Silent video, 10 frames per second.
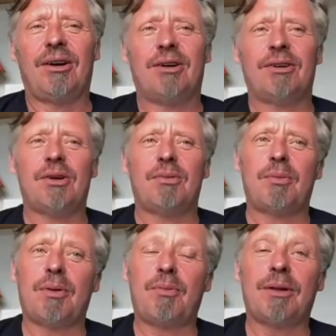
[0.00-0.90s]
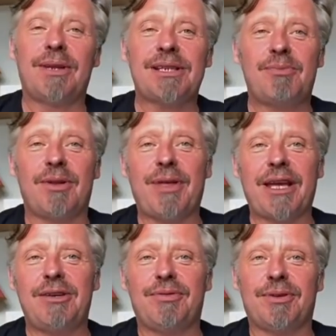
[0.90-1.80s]
no, well, listen. Well, thank
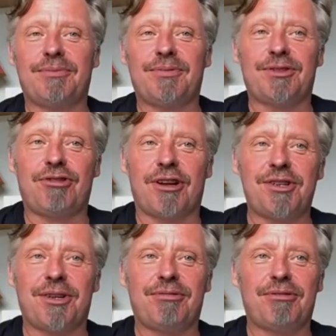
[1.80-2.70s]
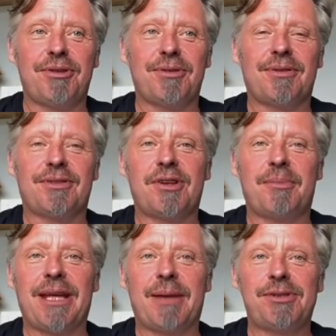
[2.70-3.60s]
you for trudging through so
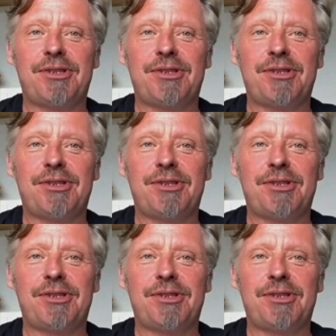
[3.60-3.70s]
many episodes.